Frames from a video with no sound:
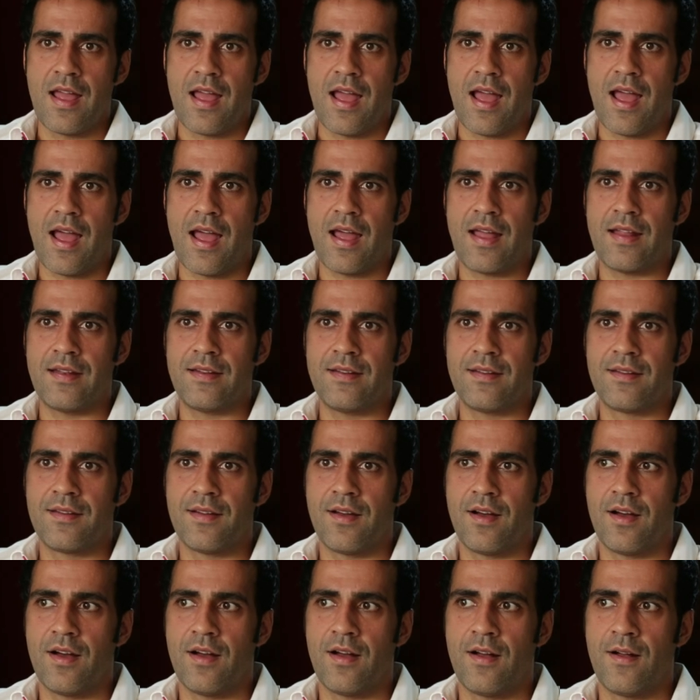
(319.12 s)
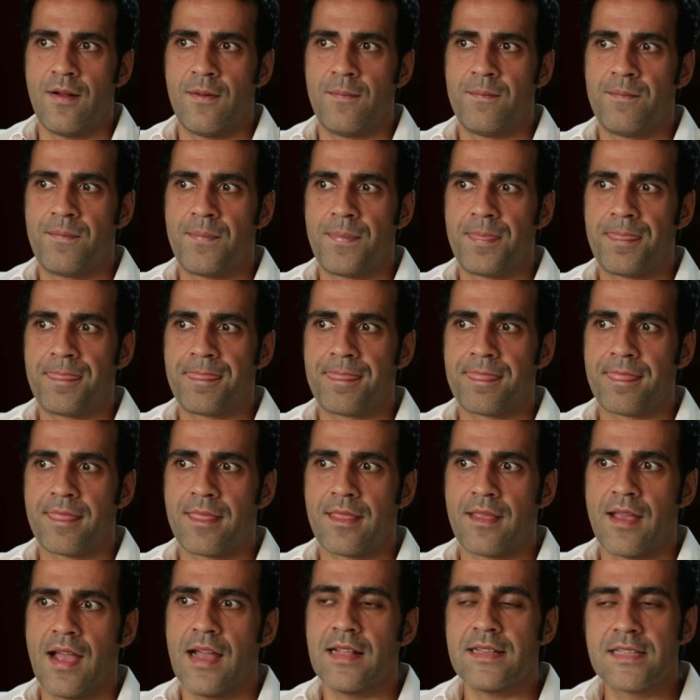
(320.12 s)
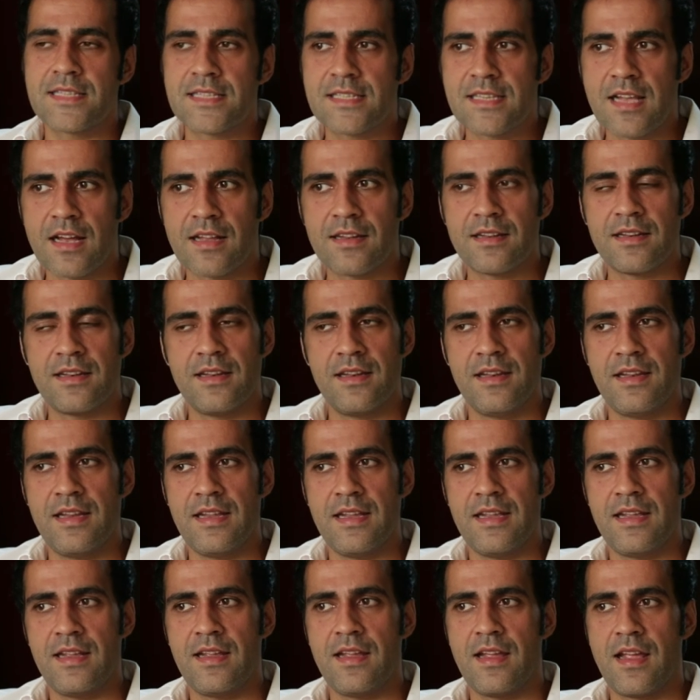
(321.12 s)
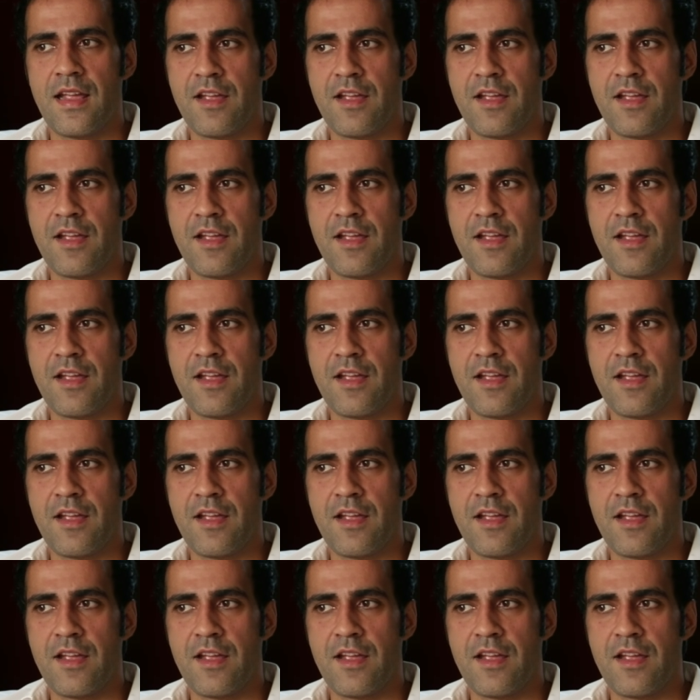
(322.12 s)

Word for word: And, um, and suddenly,